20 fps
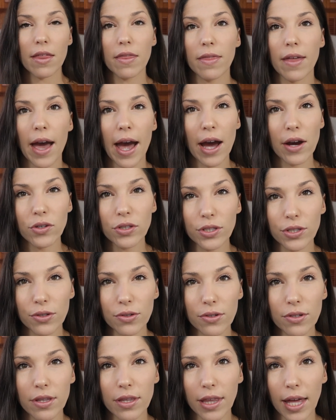The
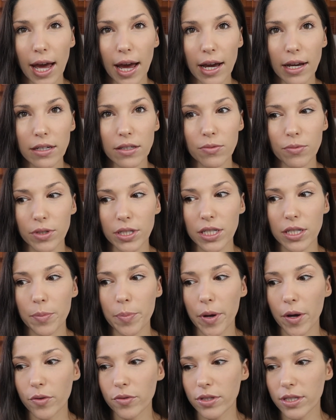household that was
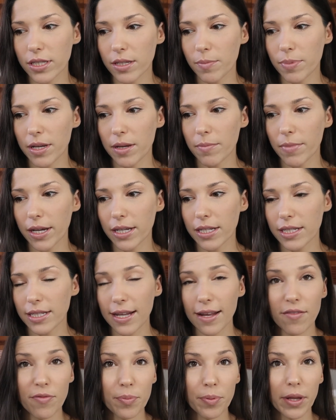supposed to be my
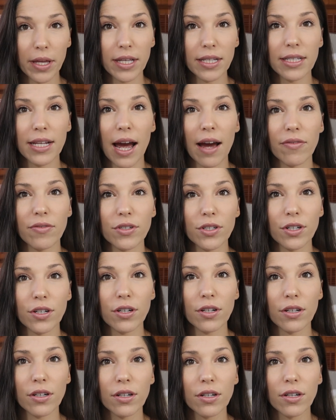safe place
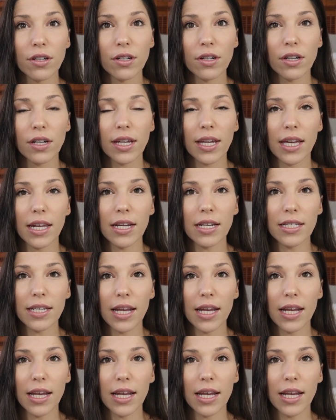after getting